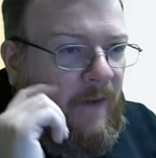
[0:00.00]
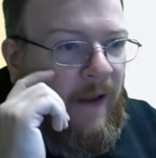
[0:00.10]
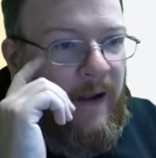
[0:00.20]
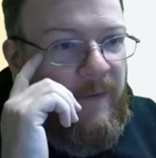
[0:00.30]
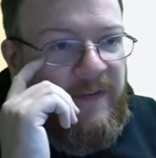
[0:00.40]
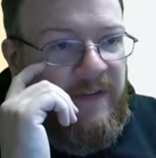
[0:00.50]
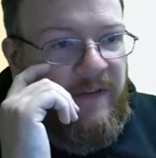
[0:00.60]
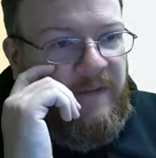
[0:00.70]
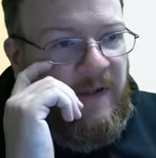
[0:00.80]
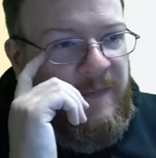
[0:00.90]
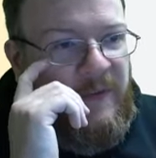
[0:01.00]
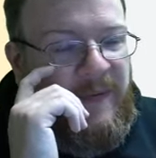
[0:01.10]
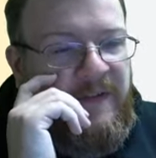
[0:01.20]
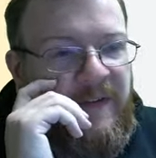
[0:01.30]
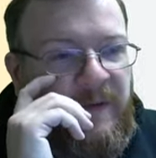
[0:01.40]
I was sitting on some
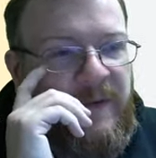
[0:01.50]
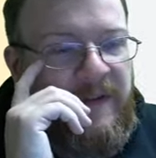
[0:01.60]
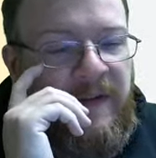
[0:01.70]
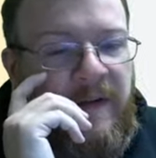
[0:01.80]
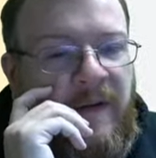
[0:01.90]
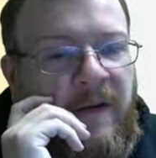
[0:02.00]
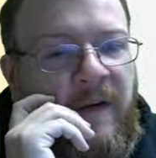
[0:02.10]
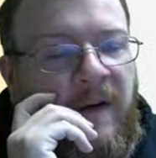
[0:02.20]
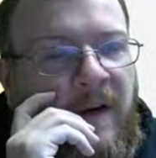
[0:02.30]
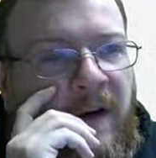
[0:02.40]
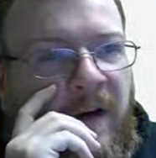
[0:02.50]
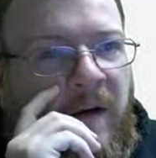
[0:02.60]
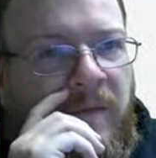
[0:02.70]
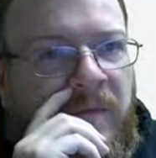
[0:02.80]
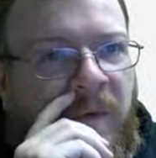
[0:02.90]
UPCs here recently
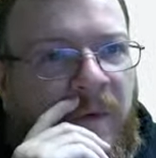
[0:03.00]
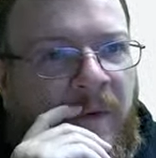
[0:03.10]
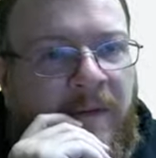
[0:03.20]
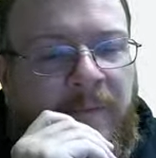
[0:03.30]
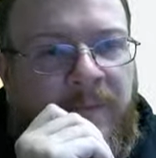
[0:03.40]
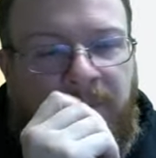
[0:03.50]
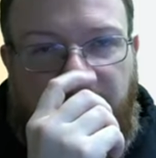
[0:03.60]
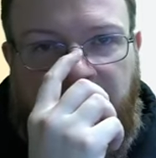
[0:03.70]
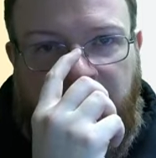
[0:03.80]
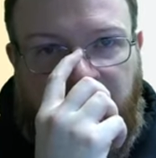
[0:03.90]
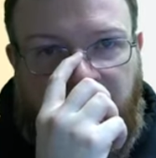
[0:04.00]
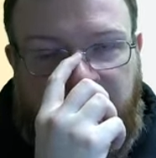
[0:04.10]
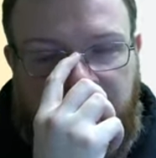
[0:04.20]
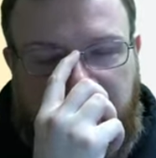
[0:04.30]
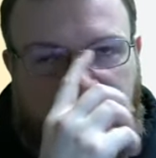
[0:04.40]
uh, for uh,
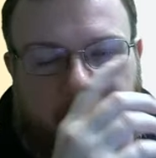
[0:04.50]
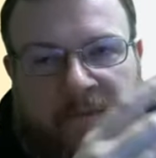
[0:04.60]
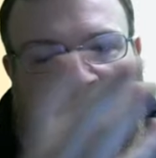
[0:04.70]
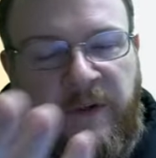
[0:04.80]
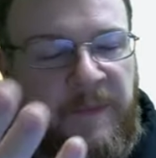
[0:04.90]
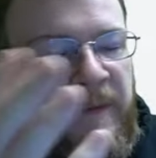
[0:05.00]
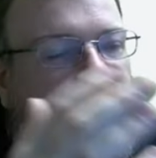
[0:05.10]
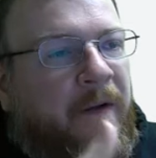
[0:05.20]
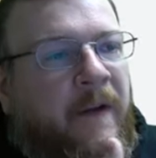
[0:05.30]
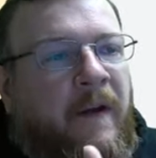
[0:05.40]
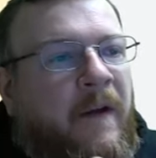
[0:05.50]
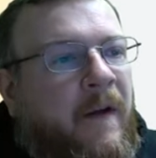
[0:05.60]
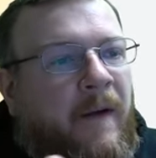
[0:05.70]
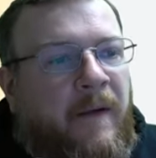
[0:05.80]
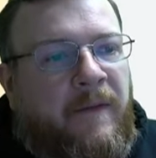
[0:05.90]
since Christmas, but
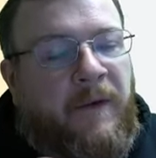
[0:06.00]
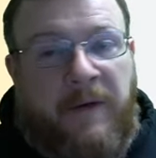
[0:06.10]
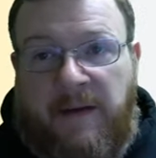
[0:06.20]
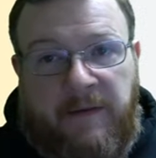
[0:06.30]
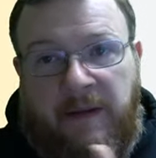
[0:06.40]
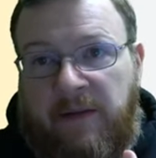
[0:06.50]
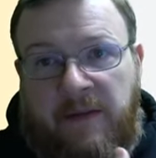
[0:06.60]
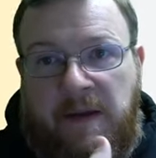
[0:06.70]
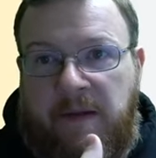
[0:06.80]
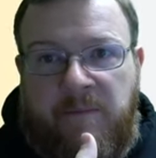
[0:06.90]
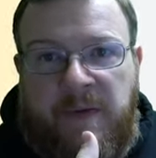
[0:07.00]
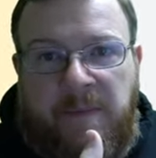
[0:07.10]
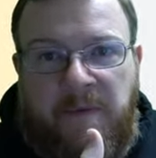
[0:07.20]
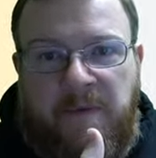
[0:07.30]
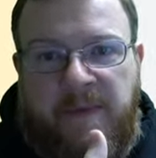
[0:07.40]
they're gone. They, they
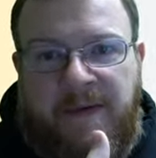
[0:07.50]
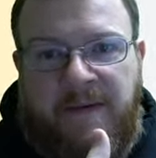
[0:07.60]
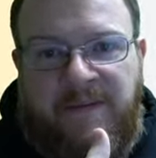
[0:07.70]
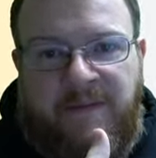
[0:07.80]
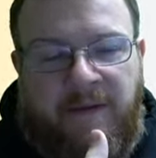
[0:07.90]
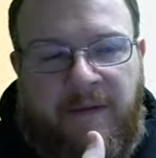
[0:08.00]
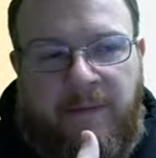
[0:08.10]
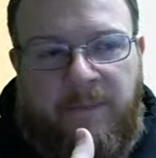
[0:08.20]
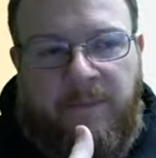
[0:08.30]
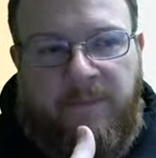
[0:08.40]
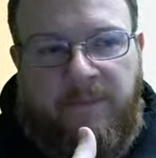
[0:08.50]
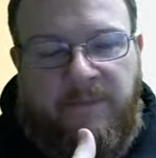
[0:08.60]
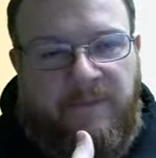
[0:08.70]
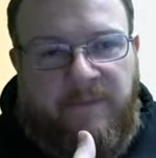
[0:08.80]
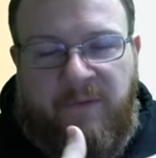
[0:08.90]
people been
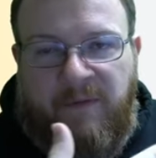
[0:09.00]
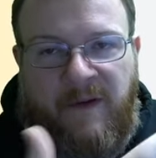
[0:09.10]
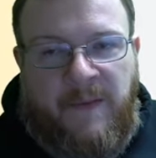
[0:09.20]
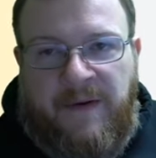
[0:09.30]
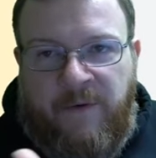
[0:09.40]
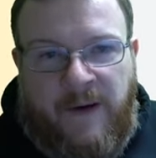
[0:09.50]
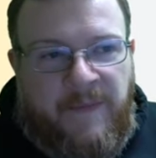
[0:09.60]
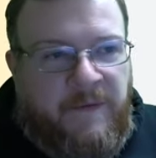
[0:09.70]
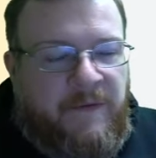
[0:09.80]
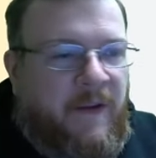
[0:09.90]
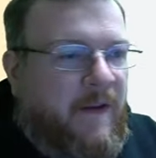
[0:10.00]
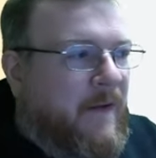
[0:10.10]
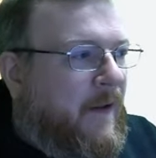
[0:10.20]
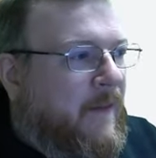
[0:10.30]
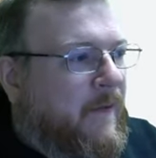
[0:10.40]
coming in and grabbing those, and,
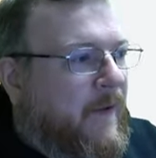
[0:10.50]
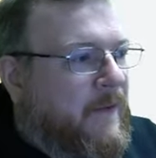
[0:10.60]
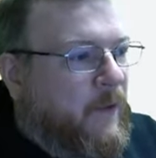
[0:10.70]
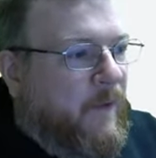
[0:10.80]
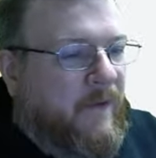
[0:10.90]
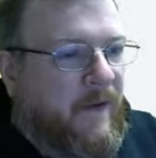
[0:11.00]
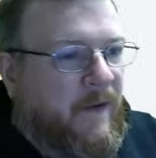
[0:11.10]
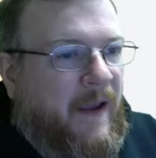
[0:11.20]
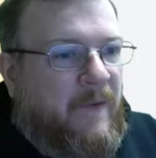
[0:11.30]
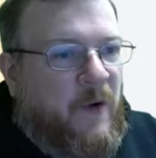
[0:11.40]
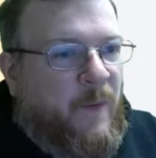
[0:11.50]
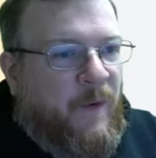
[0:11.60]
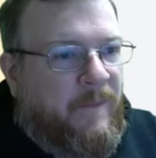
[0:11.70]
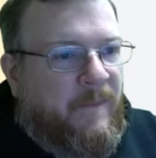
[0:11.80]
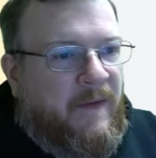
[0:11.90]
and they're out the door. Uh, I have no
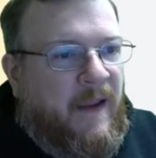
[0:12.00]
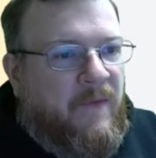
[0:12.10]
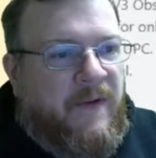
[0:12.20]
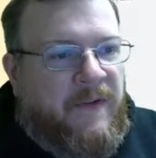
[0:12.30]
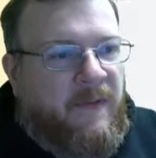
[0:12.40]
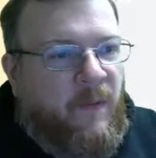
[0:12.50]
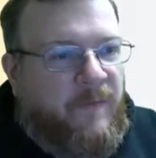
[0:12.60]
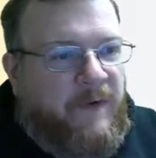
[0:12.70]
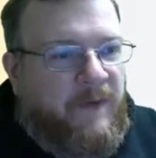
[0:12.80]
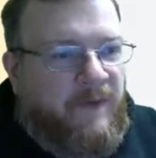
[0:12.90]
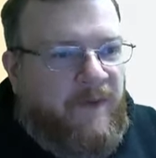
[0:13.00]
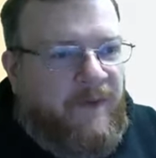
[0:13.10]
more. I have nothing of 151 left.